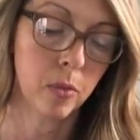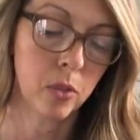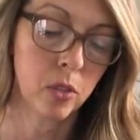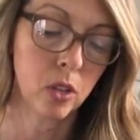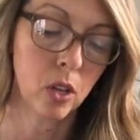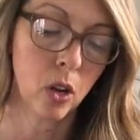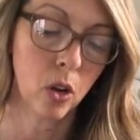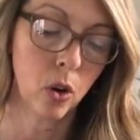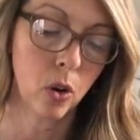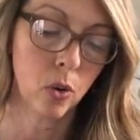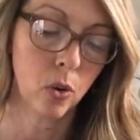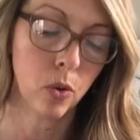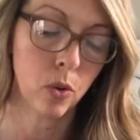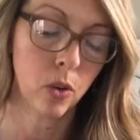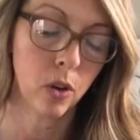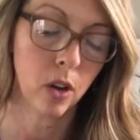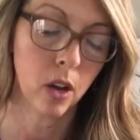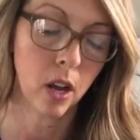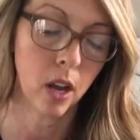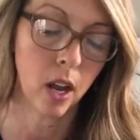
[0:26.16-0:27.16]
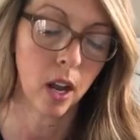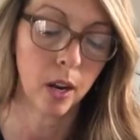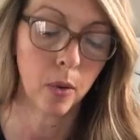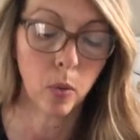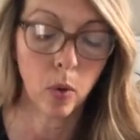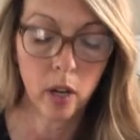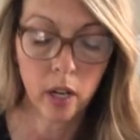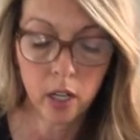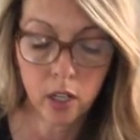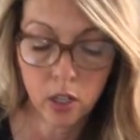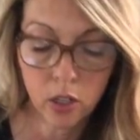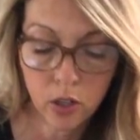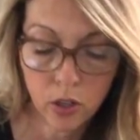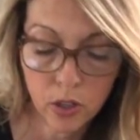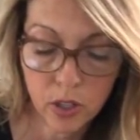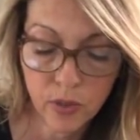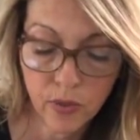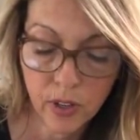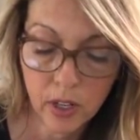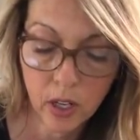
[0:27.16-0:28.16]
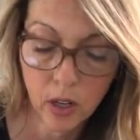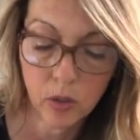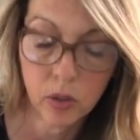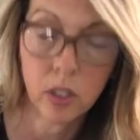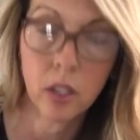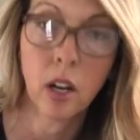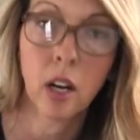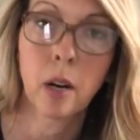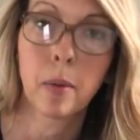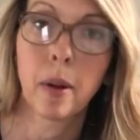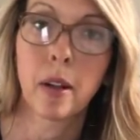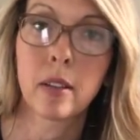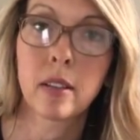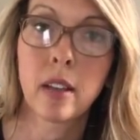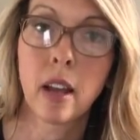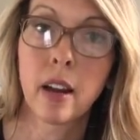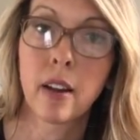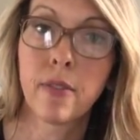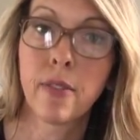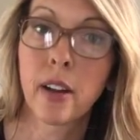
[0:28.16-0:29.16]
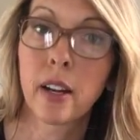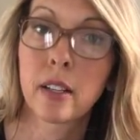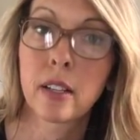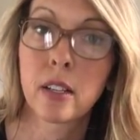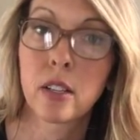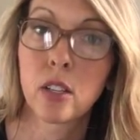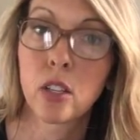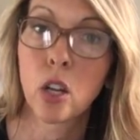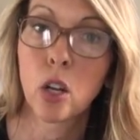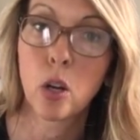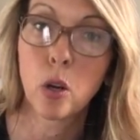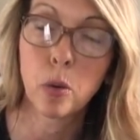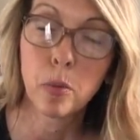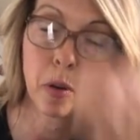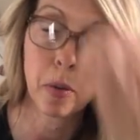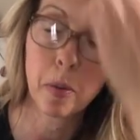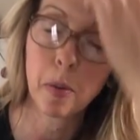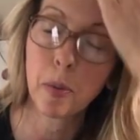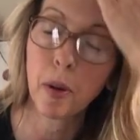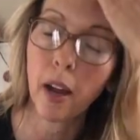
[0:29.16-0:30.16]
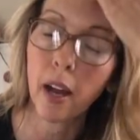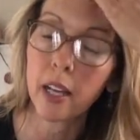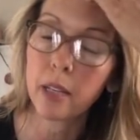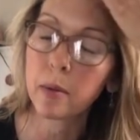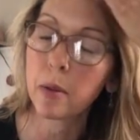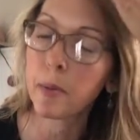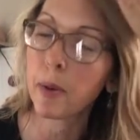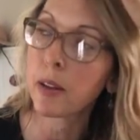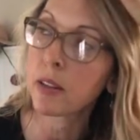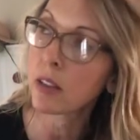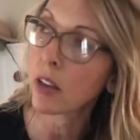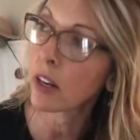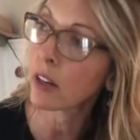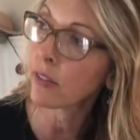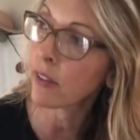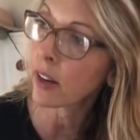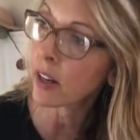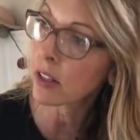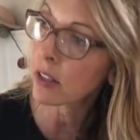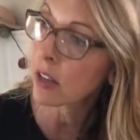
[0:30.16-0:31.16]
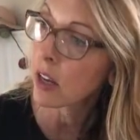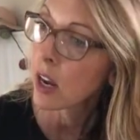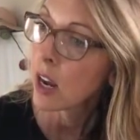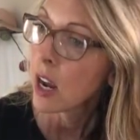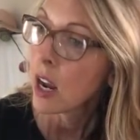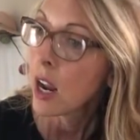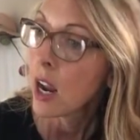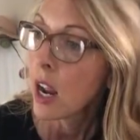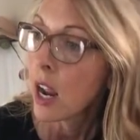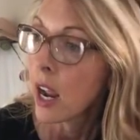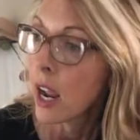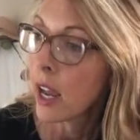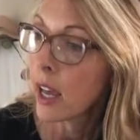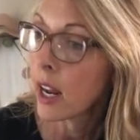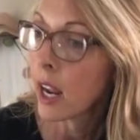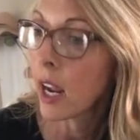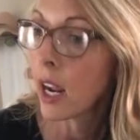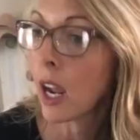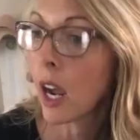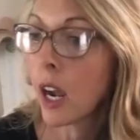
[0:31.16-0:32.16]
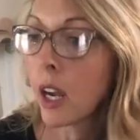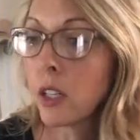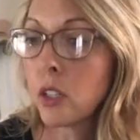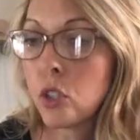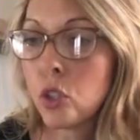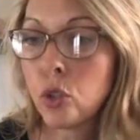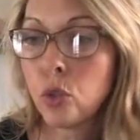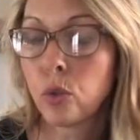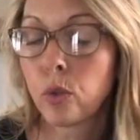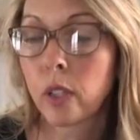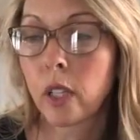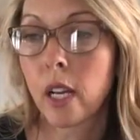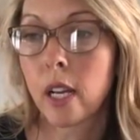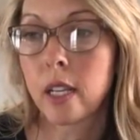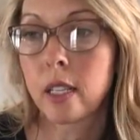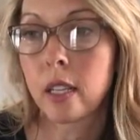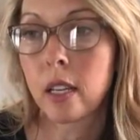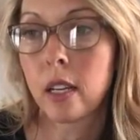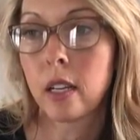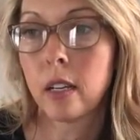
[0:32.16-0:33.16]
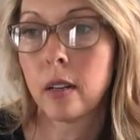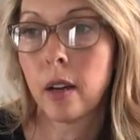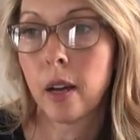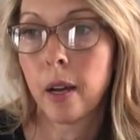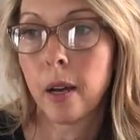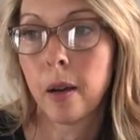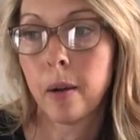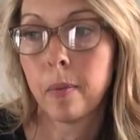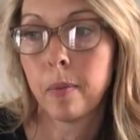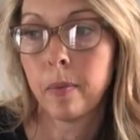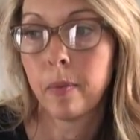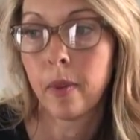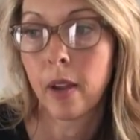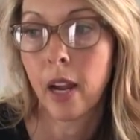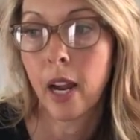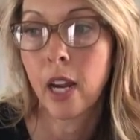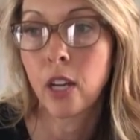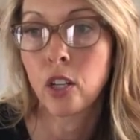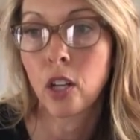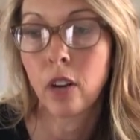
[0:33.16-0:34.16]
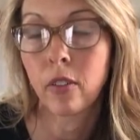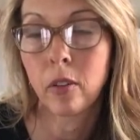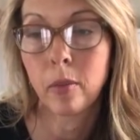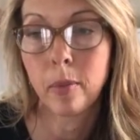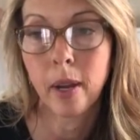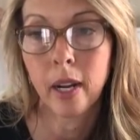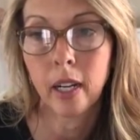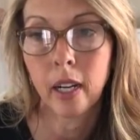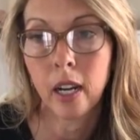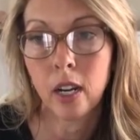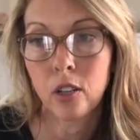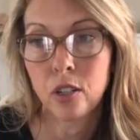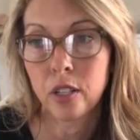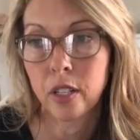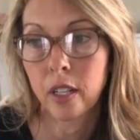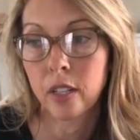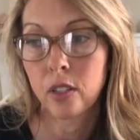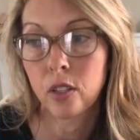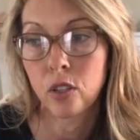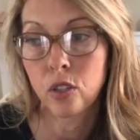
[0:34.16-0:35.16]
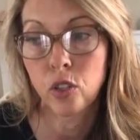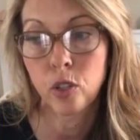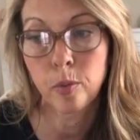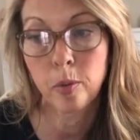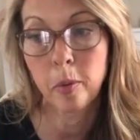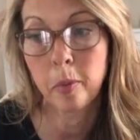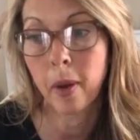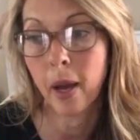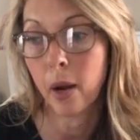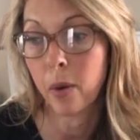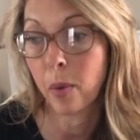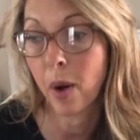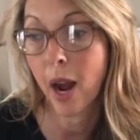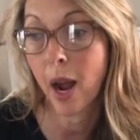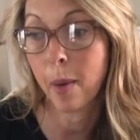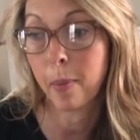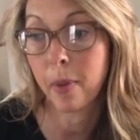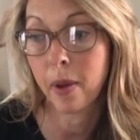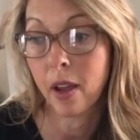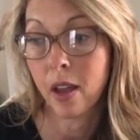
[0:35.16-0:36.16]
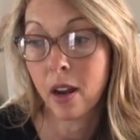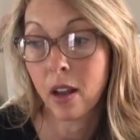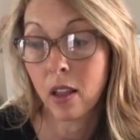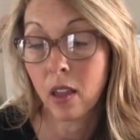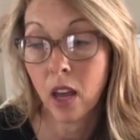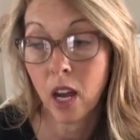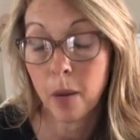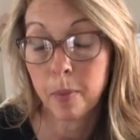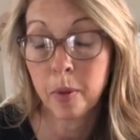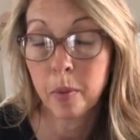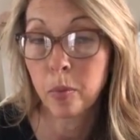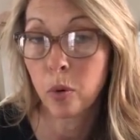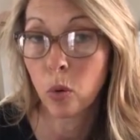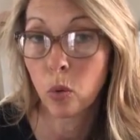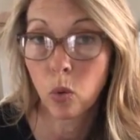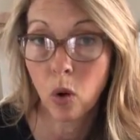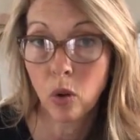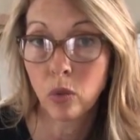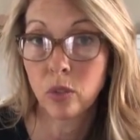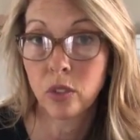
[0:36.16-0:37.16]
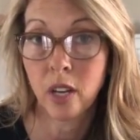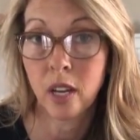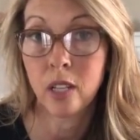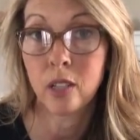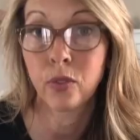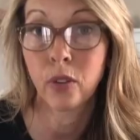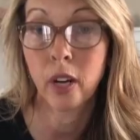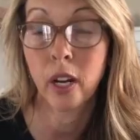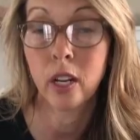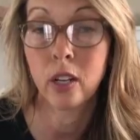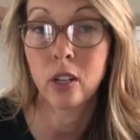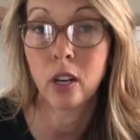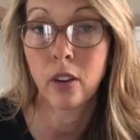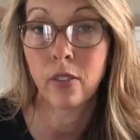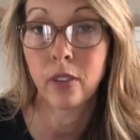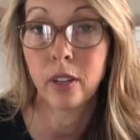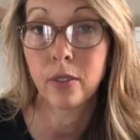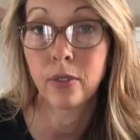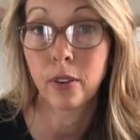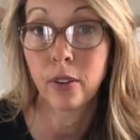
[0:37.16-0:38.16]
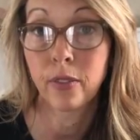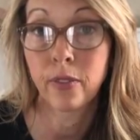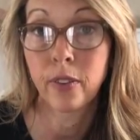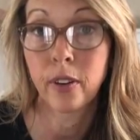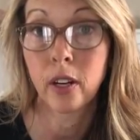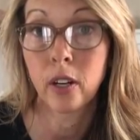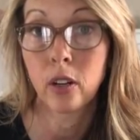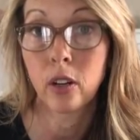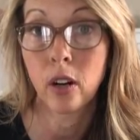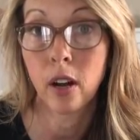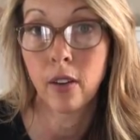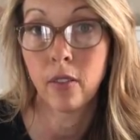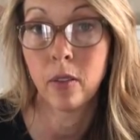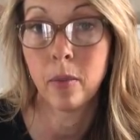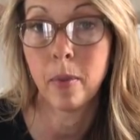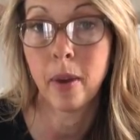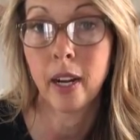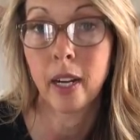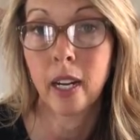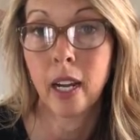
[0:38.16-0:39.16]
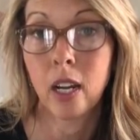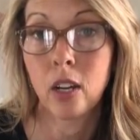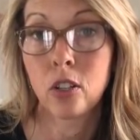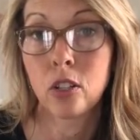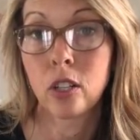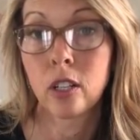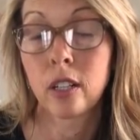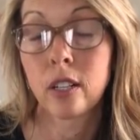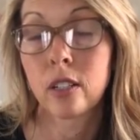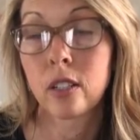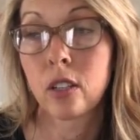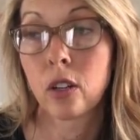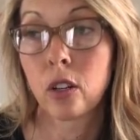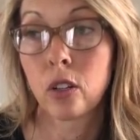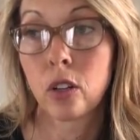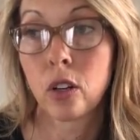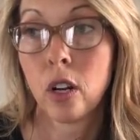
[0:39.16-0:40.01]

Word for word: So I wanted to do this video to talk about side effects because so many people ask me about side effects. And I do realize that HIV medication gets a super bad rap, and a lot of people won't test for HIV for fear of the medication because